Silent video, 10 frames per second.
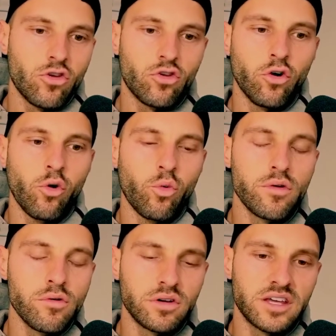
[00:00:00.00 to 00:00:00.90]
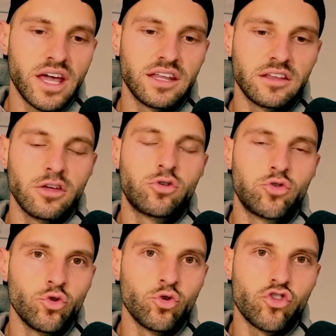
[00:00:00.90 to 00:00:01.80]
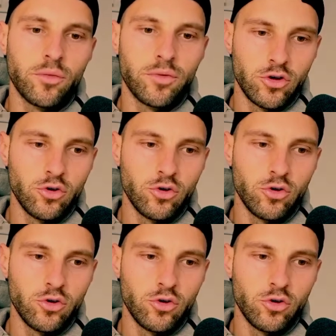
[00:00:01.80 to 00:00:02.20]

So we were getting huge